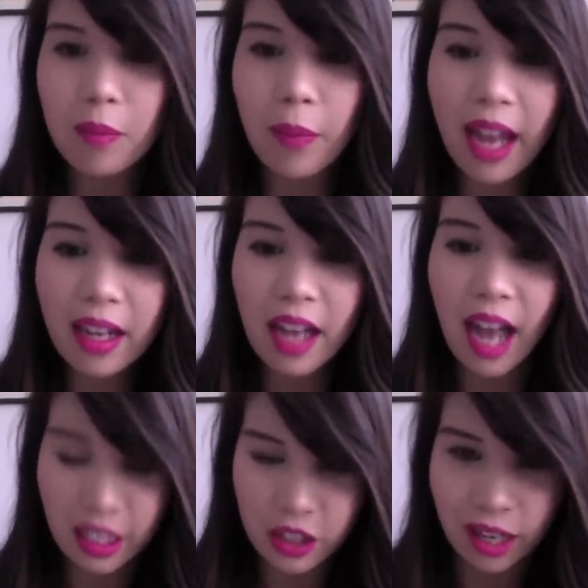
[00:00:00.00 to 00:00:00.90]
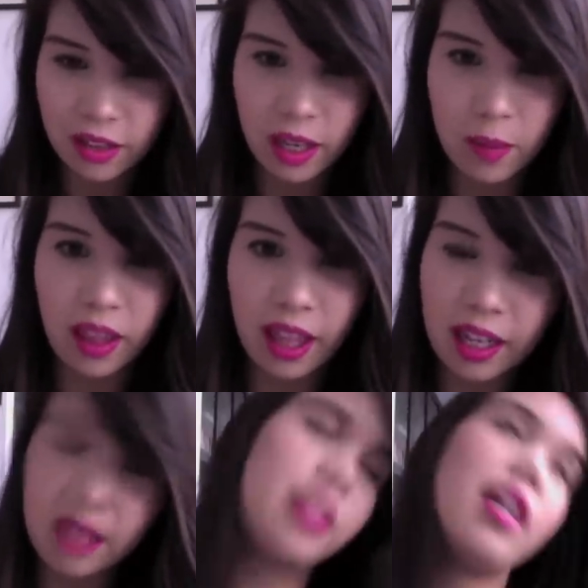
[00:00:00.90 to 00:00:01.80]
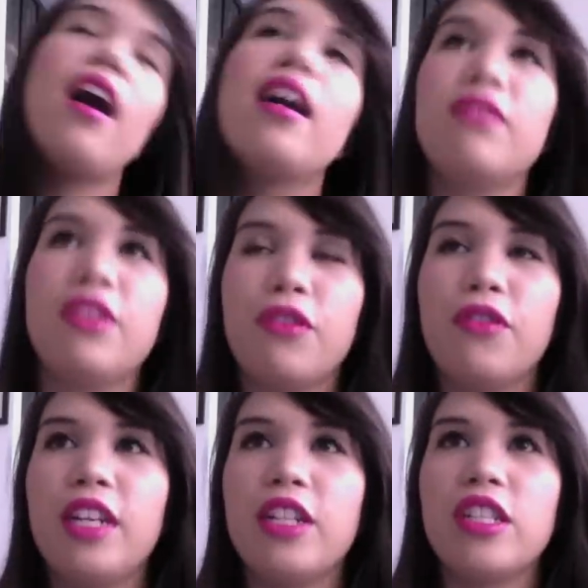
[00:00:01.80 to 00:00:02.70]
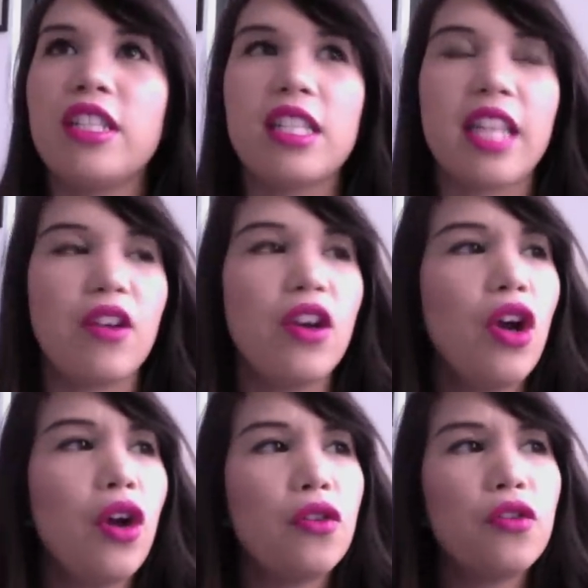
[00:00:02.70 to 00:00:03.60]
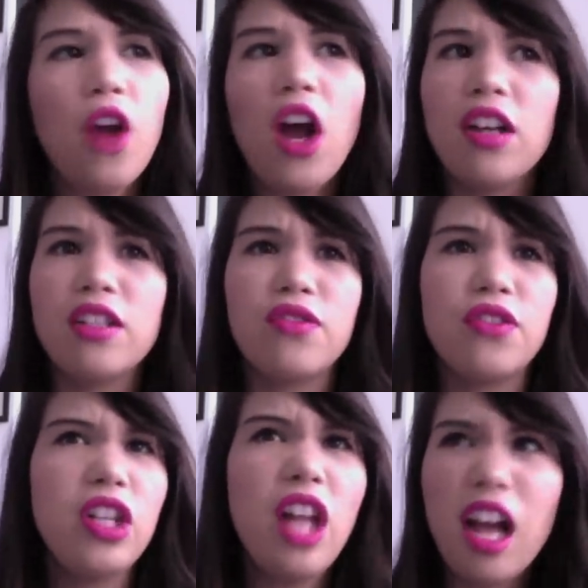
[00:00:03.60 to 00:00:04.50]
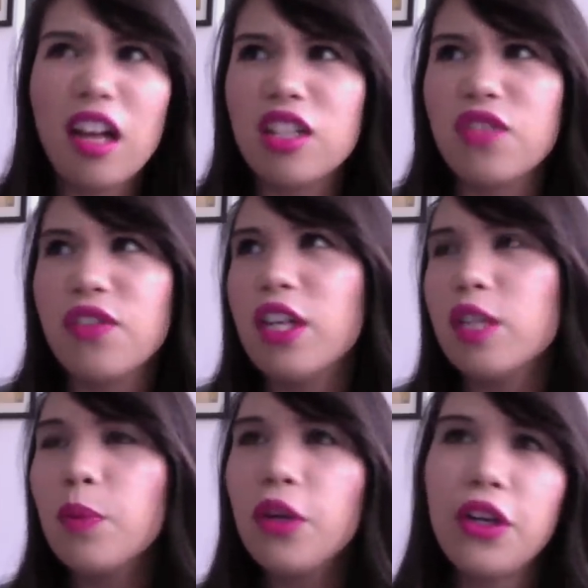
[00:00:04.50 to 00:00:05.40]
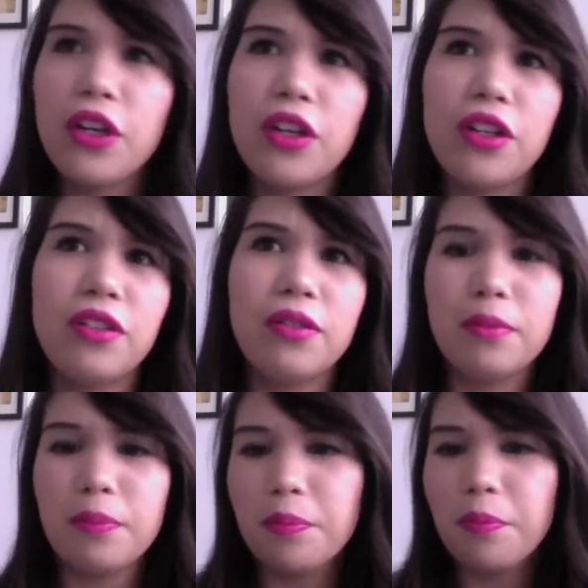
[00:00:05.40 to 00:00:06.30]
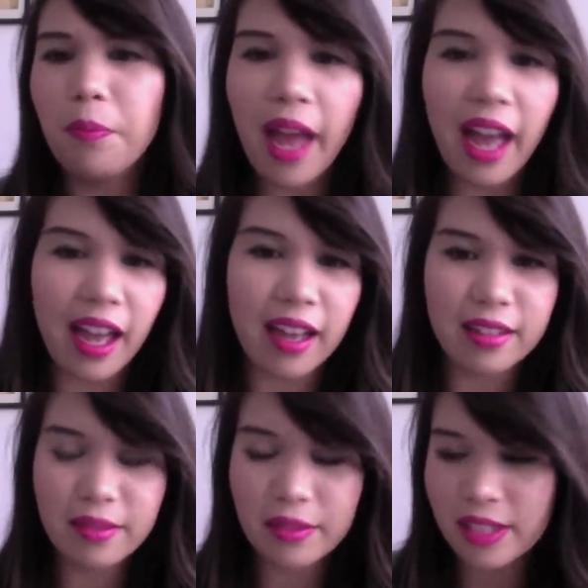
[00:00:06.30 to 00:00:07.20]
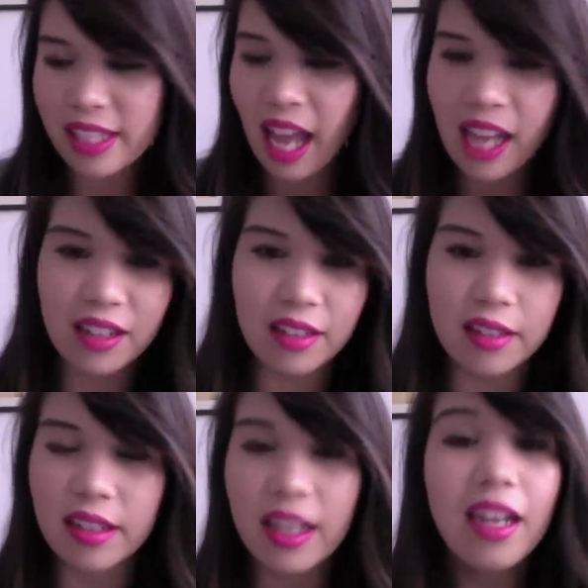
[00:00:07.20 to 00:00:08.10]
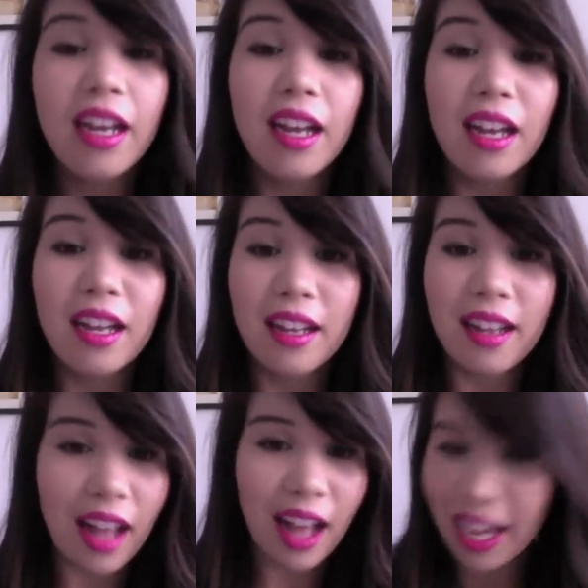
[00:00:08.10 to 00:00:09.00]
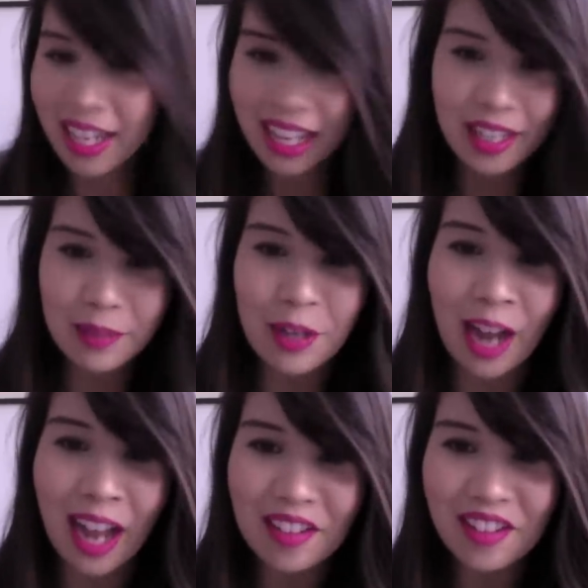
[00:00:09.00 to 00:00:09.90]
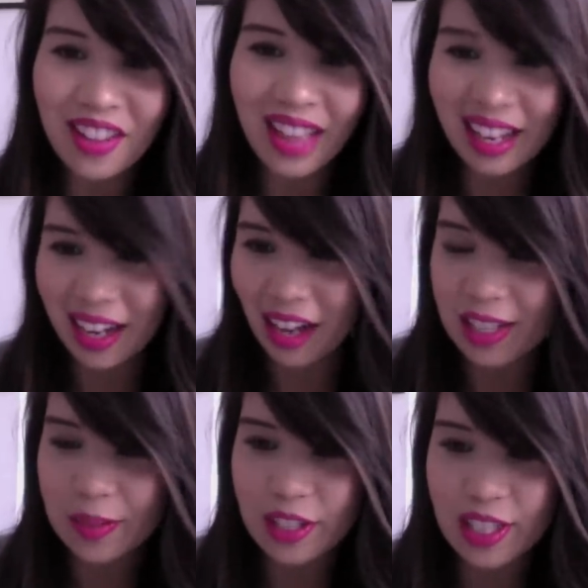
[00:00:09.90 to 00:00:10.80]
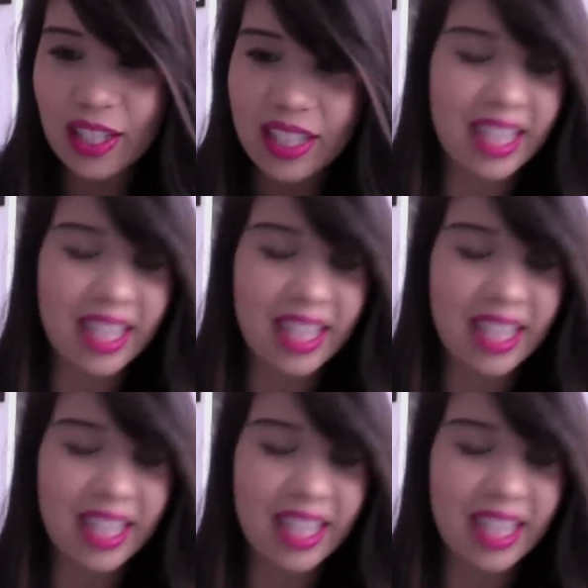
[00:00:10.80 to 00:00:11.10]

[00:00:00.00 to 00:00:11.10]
MAC eyeshadows come in like a ton of different finishes. It's like Frost, Velux, Velux Pearl, Matte, Satin. I can't keep track of all that and how they're supposed to look.